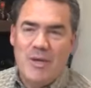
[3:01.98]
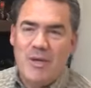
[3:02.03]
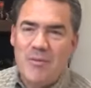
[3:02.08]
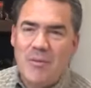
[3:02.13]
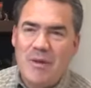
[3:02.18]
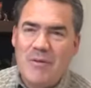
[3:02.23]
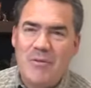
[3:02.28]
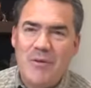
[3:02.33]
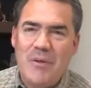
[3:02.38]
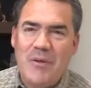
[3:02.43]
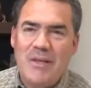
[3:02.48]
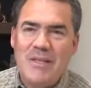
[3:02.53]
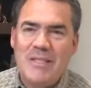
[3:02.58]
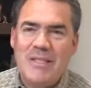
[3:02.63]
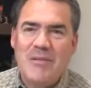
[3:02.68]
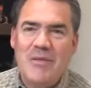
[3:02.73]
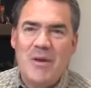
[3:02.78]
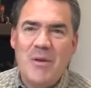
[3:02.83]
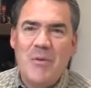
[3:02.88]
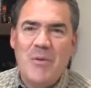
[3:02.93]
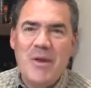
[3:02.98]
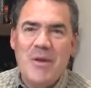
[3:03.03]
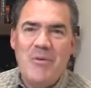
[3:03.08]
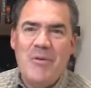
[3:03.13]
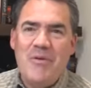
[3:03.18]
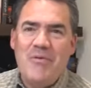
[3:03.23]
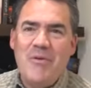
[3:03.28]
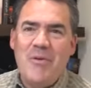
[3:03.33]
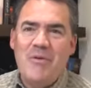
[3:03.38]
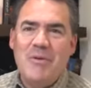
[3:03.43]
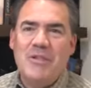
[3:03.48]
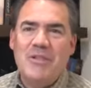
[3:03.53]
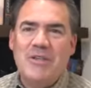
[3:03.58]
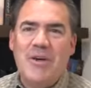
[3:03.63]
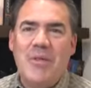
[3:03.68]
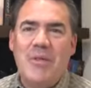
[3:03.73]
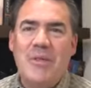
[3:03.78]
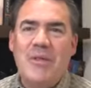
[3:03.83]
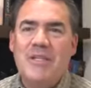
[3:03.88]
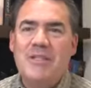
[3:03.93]
as we get ready for Thanksgiving week, we focus
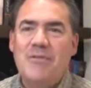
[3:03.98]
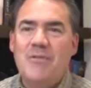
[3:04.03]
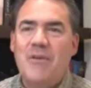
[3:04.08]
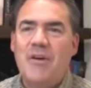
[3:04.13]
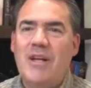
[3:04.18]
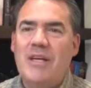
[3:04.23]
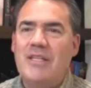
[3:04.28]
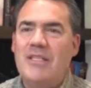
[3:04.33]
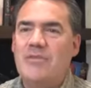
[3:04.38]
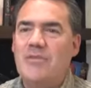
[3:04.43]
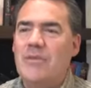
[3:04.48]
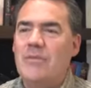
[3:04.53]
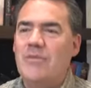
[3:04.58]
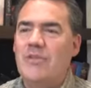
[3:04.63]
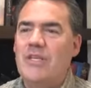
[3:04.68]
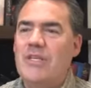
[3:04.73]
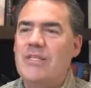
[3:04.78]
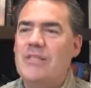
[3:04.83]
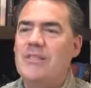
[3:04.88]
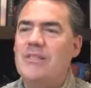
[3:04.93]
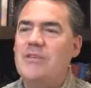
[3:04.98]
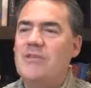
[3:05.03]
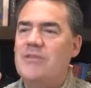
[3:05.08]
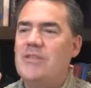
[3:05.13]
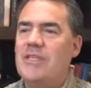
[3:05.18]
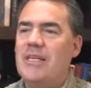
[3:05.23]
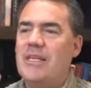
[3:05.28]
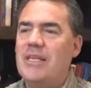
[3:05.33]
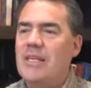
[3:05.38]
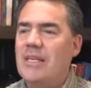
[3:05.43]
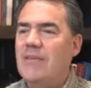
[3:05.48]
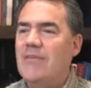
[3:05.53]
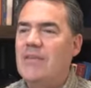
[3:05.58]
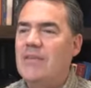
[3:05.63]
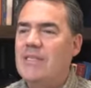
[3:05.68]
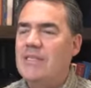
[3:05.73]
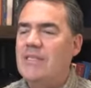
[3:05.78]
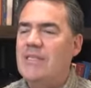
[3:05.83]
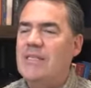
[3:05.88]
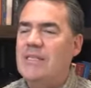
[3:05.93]
on this phrase from Jesus who said, "Give
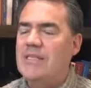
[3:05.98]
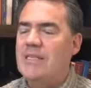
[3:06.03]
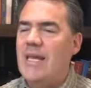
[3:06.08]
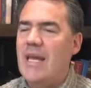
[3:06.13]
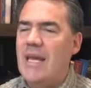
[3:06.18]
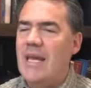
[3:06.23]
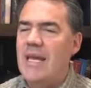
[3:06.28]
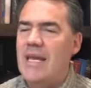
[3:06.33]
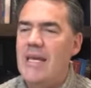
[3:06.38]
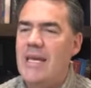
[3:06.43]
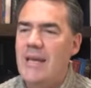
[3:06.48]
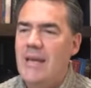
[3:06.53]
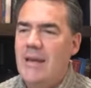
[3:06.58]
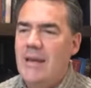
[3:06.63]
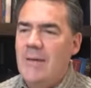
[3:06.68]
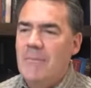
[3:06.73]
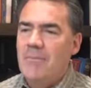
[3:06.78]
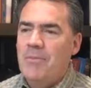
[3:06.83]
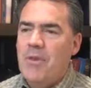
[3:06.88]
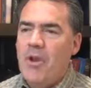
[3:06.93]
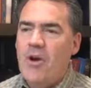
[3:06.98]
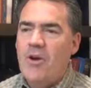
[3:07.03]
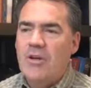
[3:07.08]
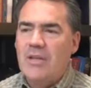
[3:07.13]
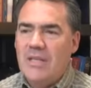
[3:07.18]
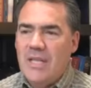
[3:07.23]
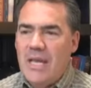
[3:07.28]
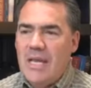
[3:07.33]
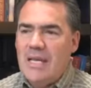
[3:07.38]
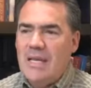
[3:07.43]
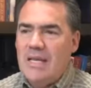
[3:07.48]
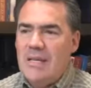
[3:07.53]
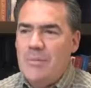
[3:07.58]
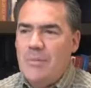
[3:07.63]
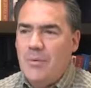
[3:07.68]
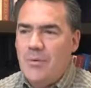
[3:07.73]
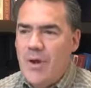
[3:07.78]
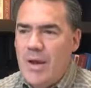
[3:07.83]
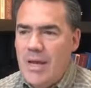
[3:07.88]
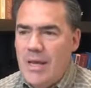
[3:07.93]
us this day our daily
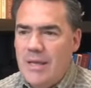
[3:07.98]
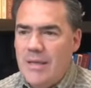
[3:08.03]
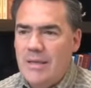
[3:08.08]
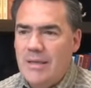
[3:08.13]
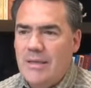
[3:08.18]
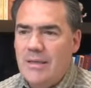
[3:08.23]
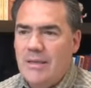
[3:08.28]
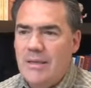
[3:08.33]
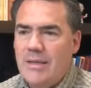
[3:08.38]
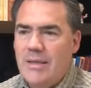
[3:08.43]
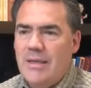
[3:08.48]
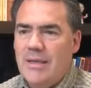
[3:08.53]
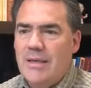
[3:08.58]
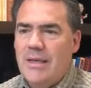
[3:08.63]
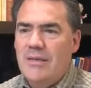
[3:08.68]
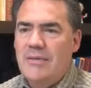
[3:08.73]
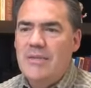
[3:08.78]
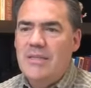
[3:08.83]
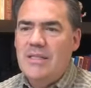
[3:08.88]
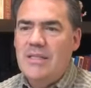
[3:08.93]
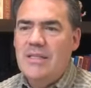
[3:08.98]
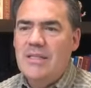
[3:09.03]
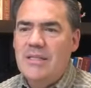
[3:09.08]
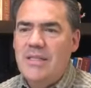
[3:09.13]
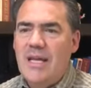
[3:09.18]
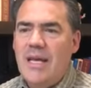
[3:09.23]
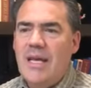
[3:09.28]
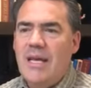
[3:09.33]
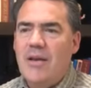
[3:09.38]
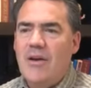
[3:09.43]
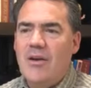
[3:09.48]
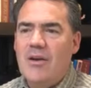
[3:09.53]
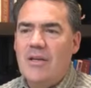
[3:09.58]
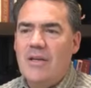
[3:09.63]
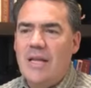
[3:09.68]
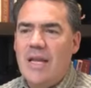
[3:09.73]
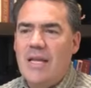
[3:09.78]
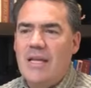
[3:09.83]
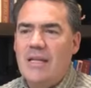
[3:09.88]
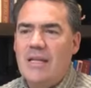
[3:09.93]
bread." Give us this day our
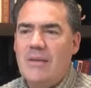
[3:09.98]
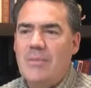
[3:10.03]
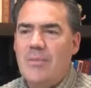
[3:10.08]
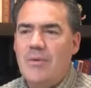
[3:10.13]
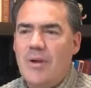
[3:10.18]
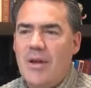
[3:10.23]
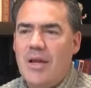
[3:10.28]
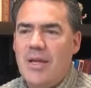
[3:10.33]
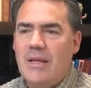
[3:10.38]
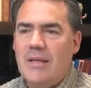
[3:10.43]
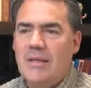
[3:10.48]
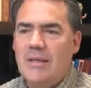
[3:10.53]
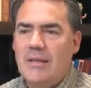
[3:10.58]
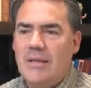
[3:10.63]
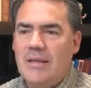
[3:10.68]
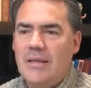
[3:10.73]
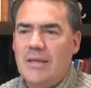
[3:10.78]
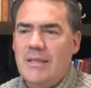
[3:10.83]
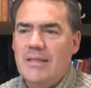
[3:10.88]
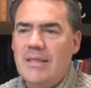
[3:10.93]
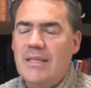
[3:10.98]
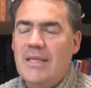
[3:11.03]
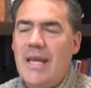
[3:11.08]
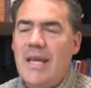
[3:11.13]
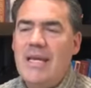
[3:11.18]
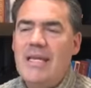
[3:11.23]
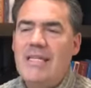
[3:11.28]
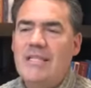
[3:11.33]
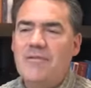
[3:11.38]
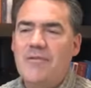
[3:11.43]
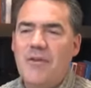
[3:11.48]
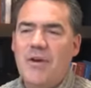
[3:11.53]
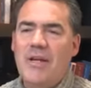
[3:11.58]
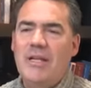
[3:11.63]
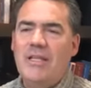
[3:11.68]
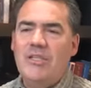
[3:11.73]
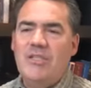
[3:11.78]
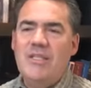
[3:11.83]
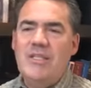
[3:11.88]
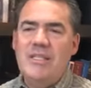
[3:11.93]
daily bread. Today's
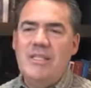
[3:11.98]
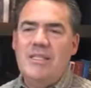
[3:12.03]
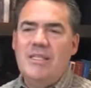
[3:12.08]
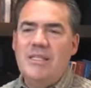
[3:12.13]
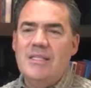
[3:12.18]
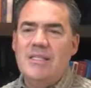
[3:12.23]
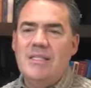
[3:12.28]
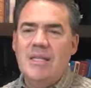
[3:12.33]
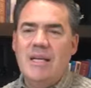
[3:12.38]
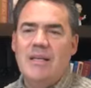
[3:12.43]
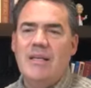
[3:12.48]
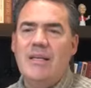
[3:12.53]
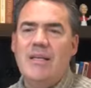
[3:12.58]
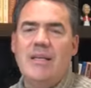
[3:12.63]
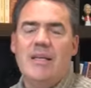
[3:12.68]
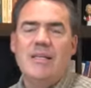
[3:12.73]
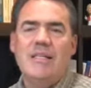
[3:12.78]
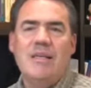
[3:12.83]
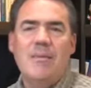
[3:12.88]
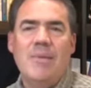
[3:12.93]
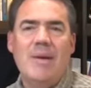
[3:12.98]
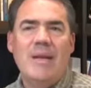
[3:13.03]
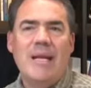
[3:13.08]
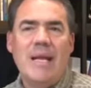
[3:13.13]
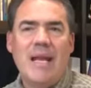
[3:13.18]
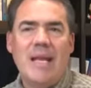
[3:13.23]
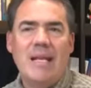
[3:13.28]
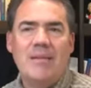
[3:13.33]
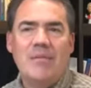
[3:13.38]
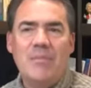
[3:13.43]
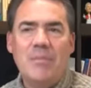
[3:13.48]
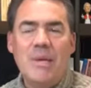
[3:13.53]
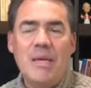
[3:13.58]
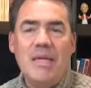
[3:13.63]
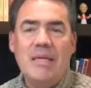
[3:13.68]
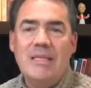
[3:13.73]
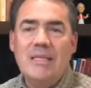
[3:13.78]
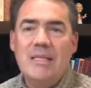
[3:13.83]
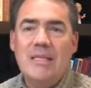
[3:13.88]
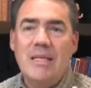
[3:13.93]
phrase, Jesus is telling us about a kind of
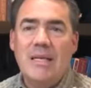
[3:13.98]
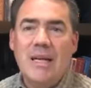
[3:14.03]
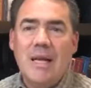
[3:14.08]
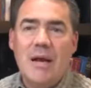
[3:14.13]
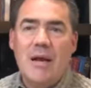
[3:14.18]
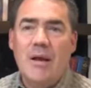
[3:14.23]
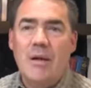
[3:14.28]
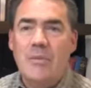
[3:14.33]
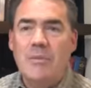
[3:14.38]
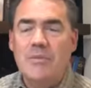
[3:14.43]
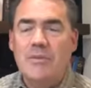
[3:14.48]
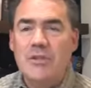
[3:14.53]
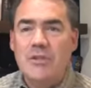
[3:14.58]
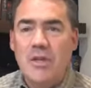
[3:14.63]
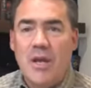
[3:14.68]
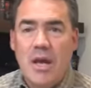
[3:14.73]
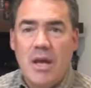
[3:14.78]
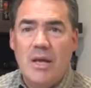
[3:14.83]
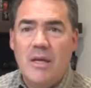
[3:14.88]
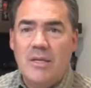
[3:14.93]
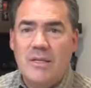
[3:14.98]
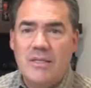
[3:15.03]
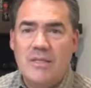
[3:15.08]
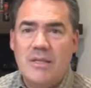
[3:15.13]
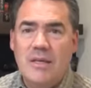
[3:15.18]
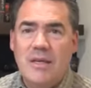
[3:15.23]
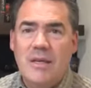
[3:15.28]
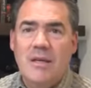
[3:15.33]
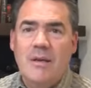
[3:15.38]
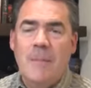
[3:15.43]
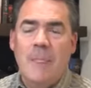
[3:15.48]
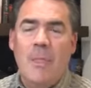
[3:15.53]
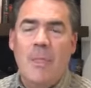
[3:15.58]
peace that comes to us